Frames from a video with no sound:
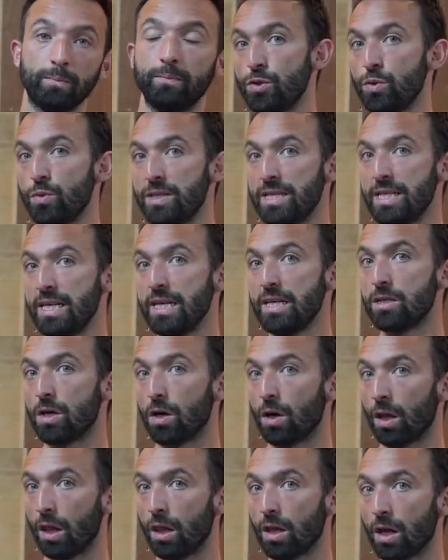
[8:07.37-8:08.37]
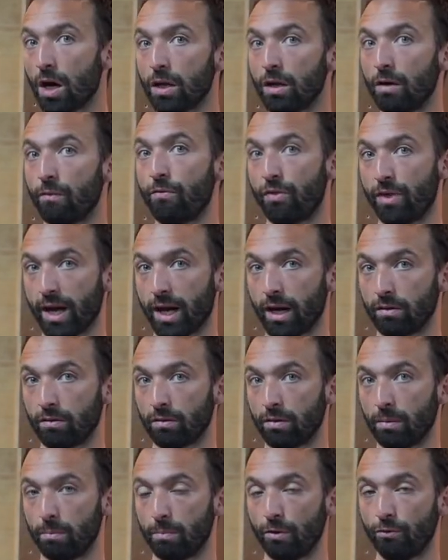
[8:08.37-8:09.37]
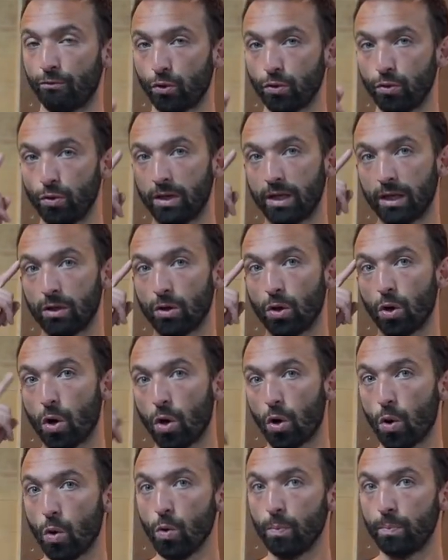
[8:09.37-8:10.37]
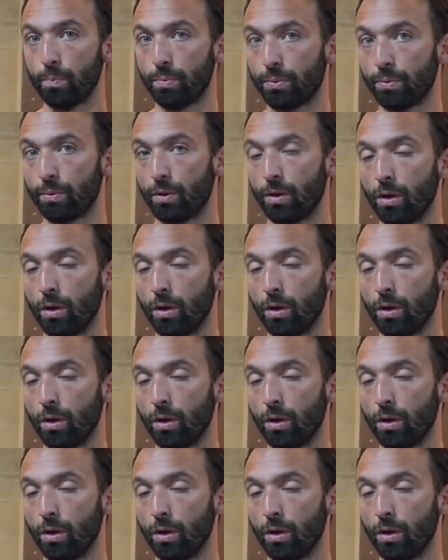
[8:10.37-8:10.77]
And you need a lot of that before you can hope